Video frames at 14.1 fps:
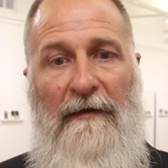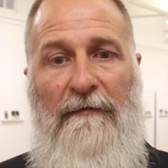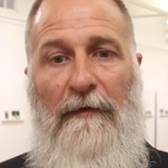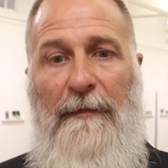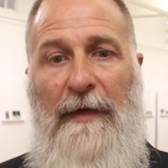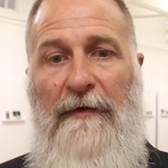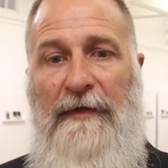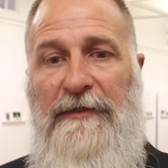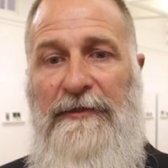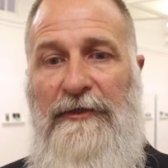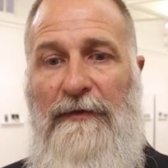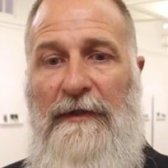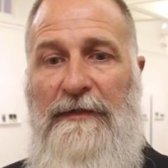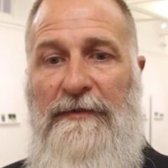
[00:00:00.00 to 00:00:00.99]
For Mary
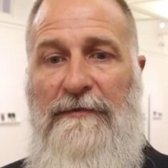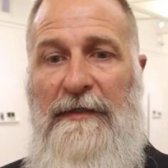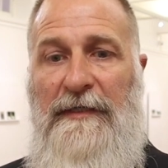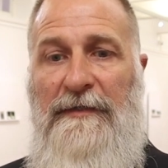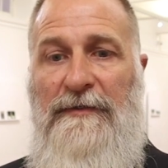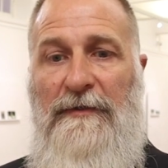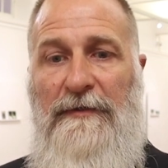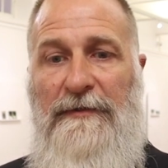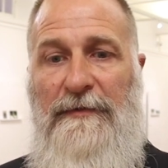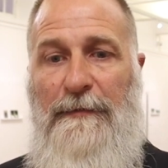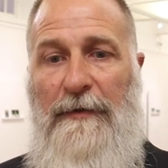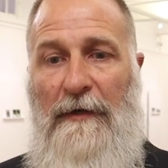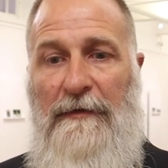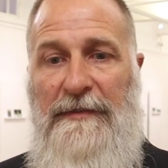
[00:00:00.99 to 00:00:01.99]
Duker's
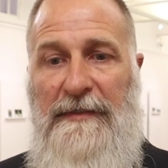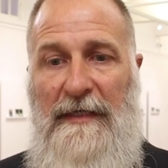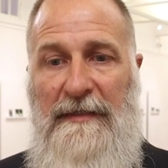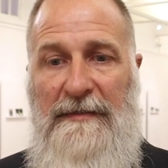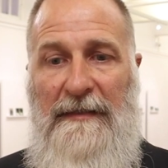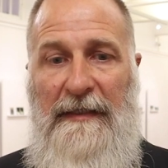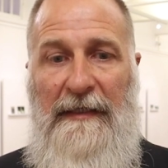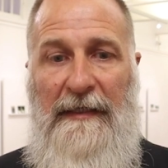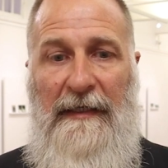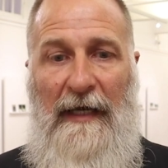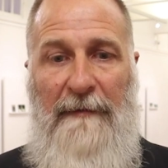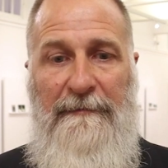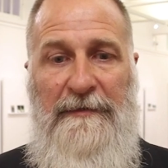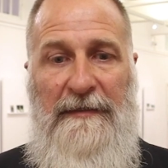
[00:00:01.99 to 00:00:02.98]
research process leading
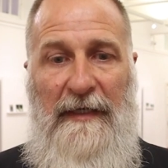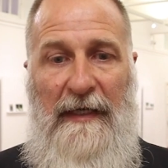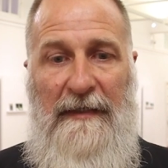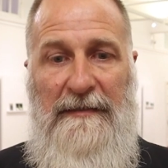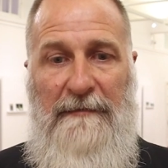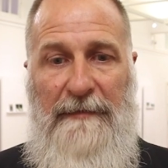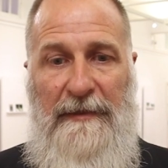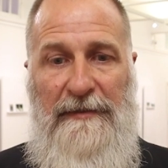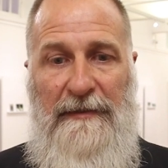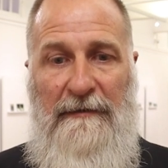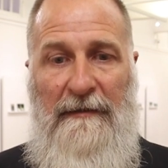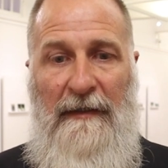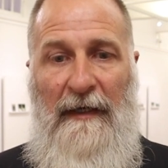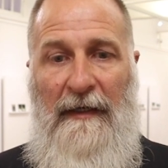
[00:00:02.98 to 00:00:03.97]
up to the
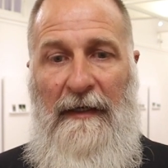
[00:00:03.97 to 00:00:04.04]
exhibition,